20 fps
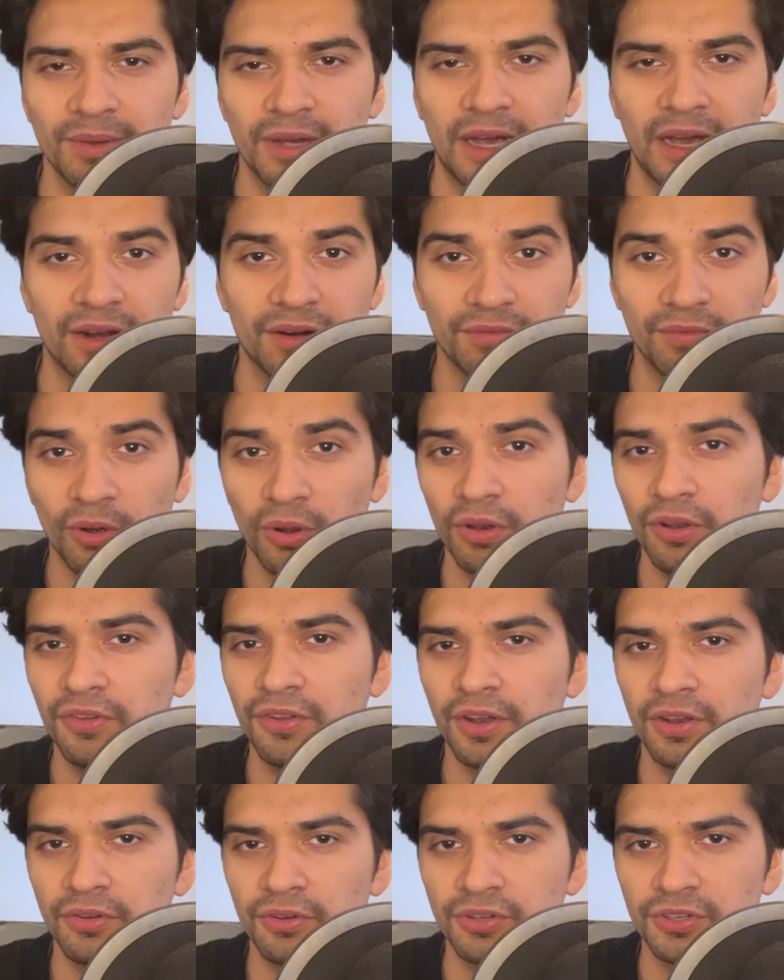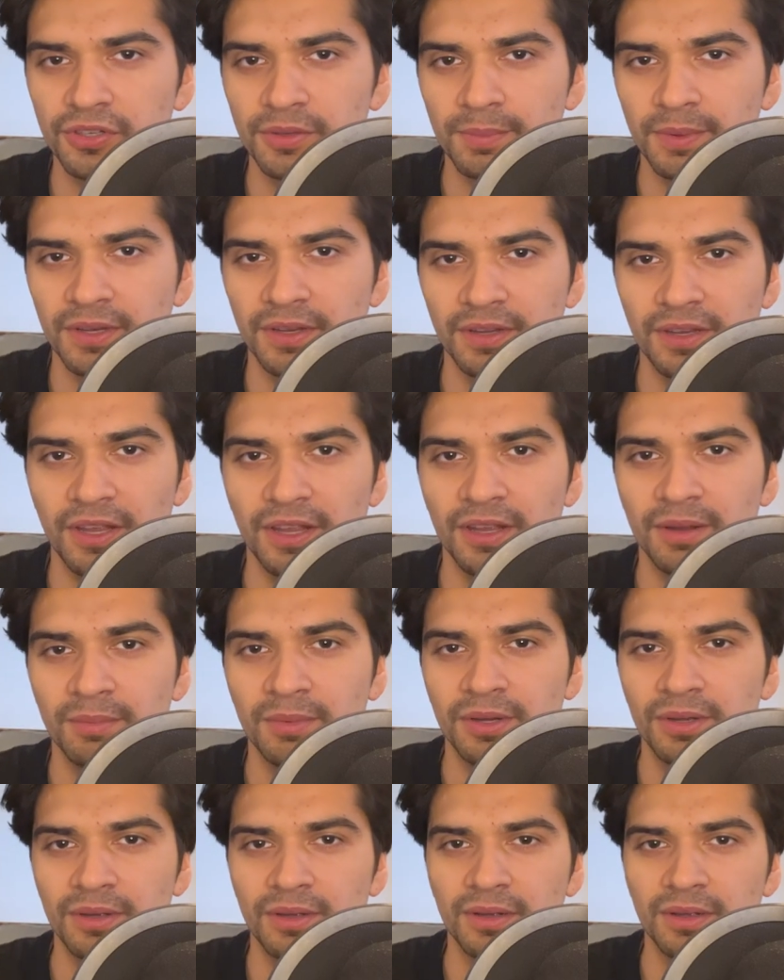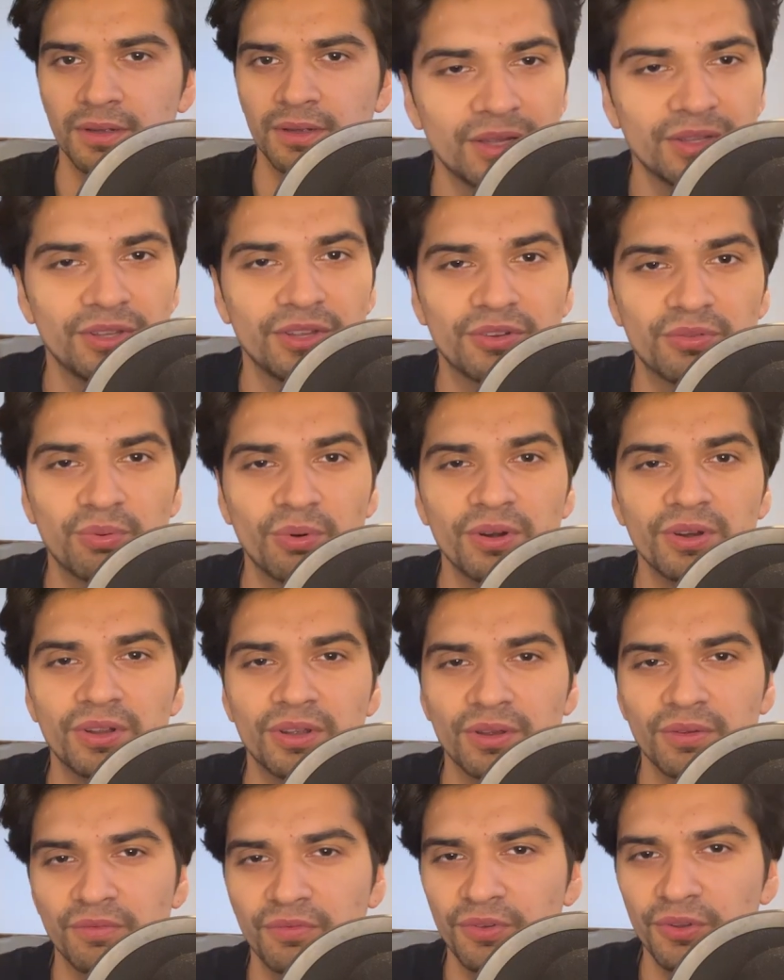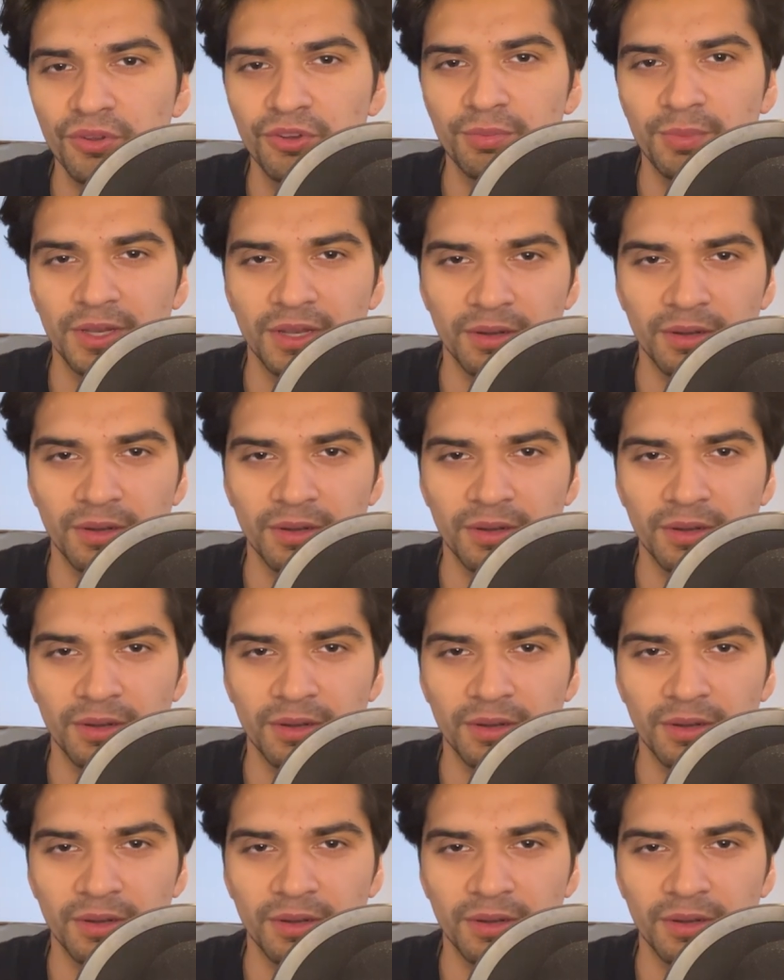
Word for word: Out of all the censorship in the game, this one confused me